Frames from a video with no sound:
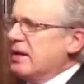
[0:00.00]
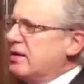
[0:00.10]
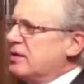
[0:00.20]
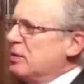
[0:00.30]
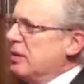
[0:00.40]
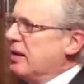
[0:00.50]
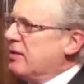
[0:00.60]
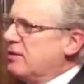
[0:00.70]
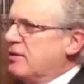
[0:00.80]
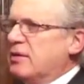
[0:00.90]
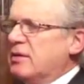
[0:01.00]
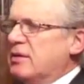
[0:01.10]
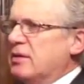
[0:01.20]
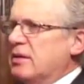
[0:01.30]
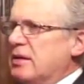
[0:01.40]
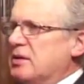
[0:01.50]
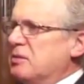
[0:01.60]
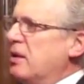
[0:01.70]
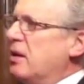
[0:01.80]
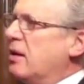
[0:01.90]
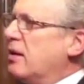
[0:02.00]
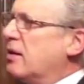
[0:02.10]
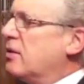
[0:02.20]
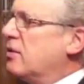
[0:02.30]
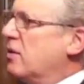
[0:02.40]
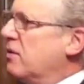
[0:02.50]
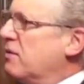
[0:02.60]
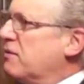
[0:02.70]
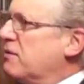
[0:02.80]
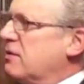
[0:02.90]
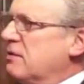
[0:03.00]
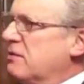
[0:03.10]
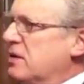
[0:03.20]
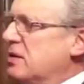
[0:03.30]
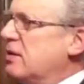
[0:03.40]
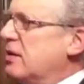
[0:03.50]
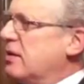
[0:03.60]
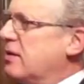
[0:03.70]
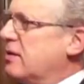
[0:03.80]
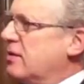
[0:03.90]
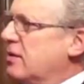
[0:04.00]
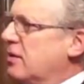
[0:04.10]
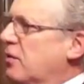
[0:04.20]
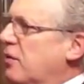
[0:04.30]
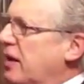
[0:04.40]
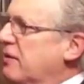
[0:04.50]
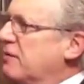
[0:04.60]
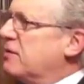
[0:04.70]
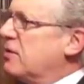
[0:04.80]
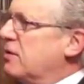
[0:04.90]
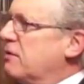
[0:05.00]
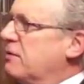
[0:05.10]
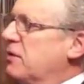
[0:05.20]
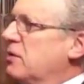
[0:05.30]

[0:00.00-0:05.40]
Tell us about this minhag of visiting the graves of